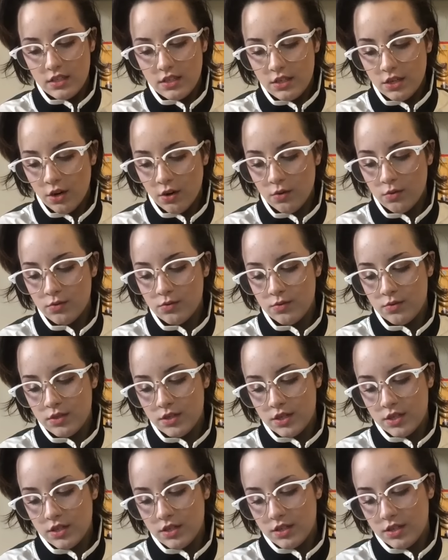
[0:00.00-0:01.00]

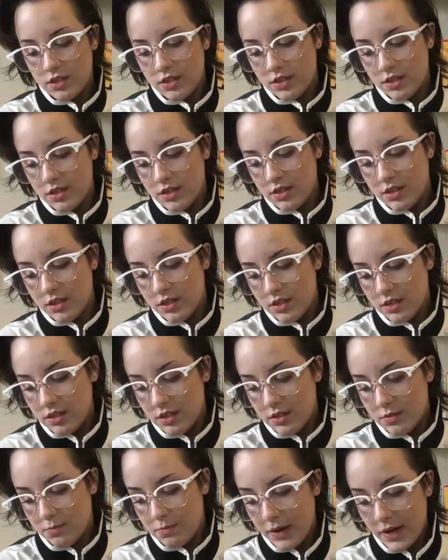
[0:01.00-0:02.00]
Don't
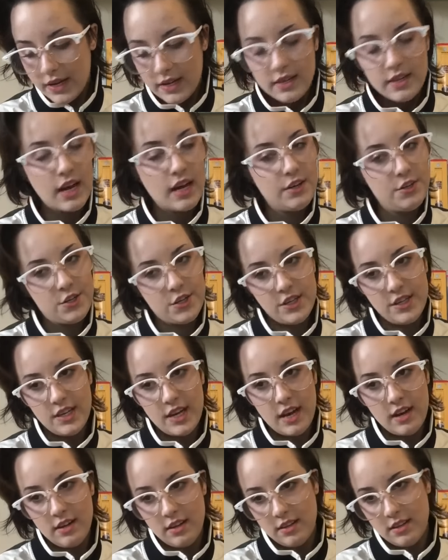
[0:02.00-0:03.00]
pay attention
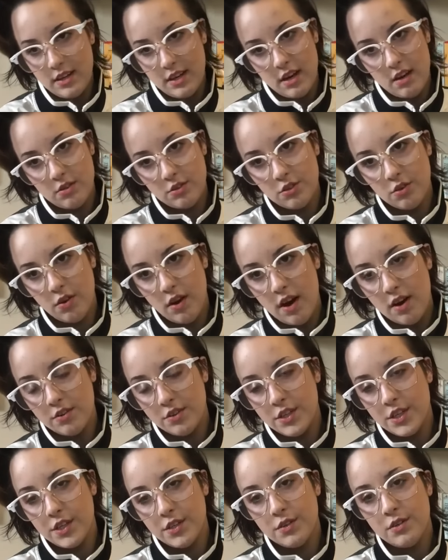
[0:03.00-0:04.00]
to anything else
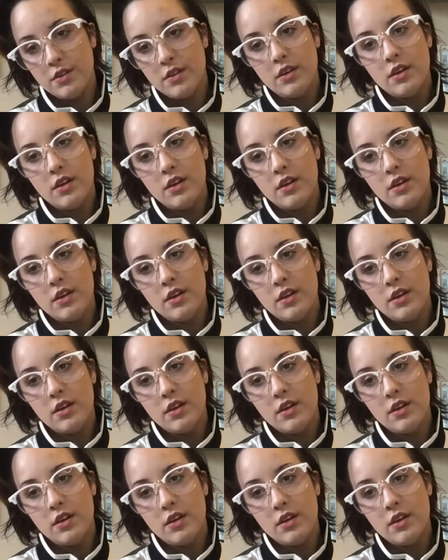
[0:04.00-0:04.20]
around you.